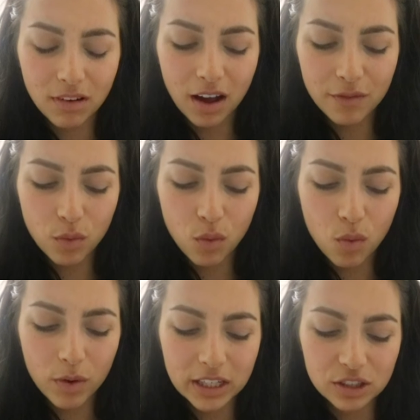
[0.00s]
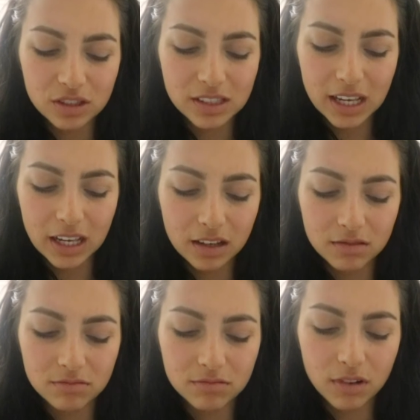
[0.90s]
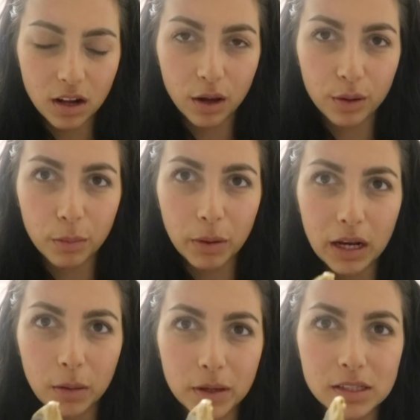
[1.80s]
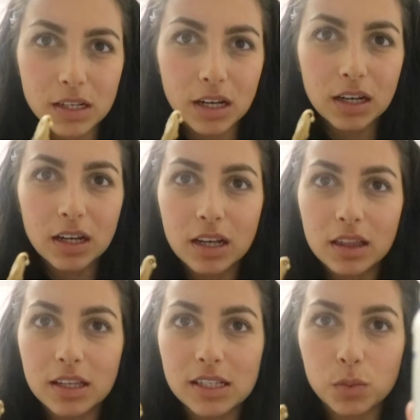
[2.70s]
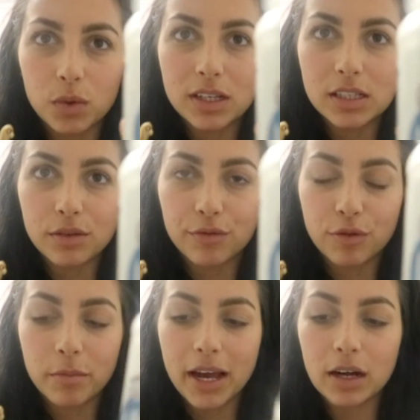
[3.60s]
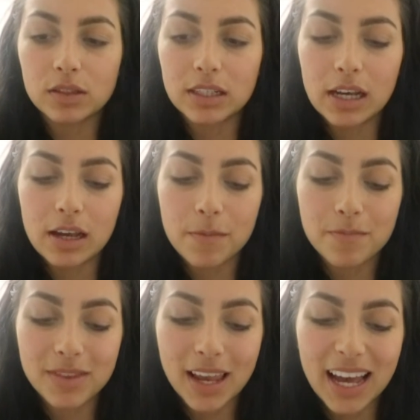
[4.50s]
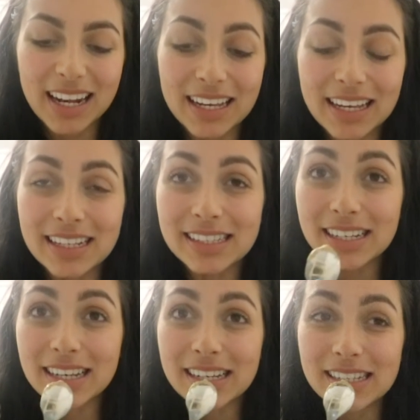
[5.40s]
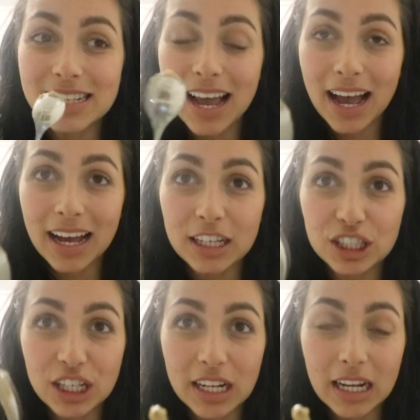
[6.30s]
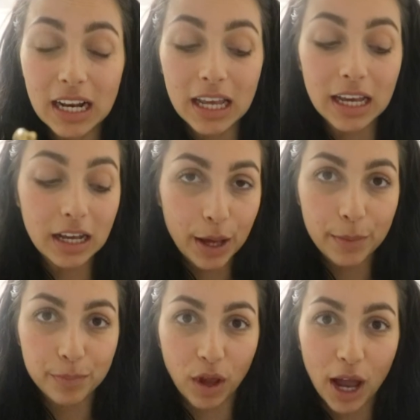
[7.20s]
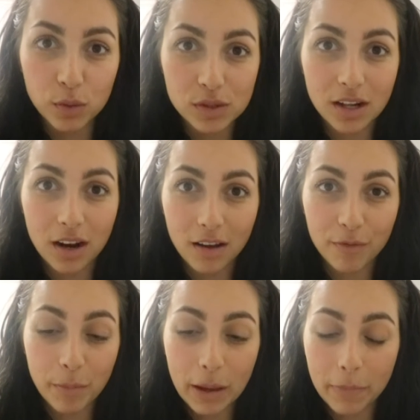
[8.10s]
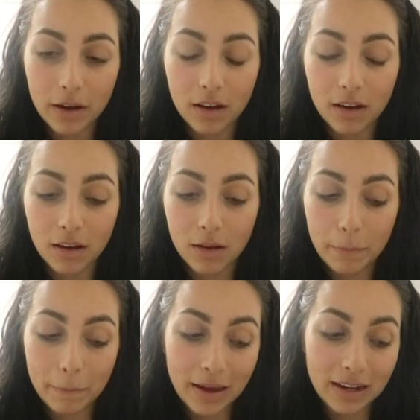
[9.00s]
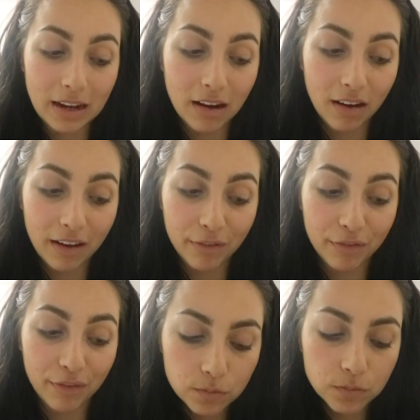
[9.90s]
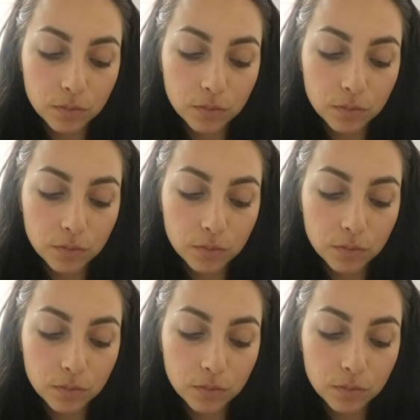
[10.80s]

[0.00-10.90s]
I've always just eaten a load of peanut butter. This one is from Aldi and it is actually lit. Um, I also love Pip & Nut, Manny Life.